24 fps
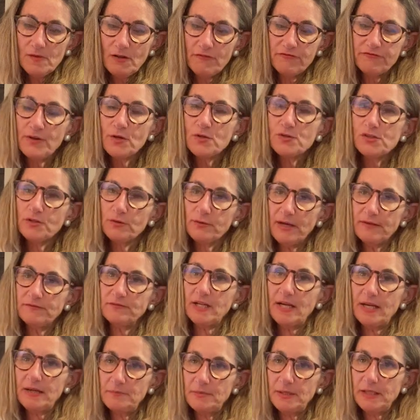folks who have
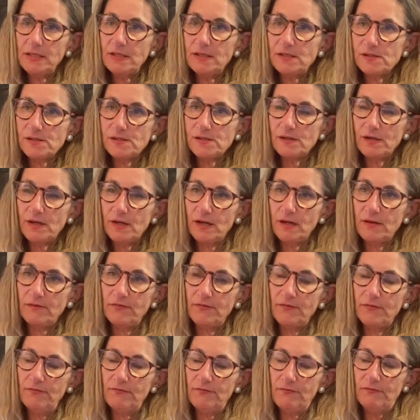diabetes, uh,
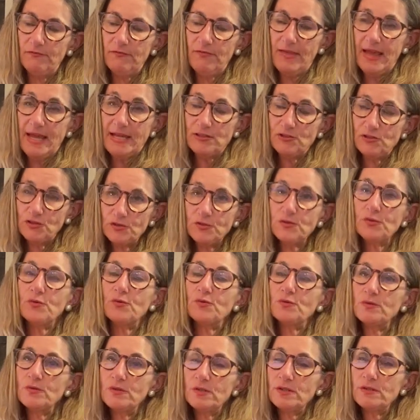they
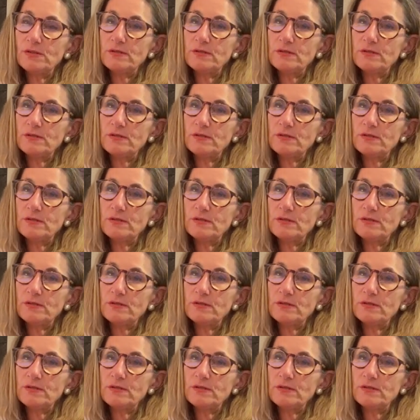do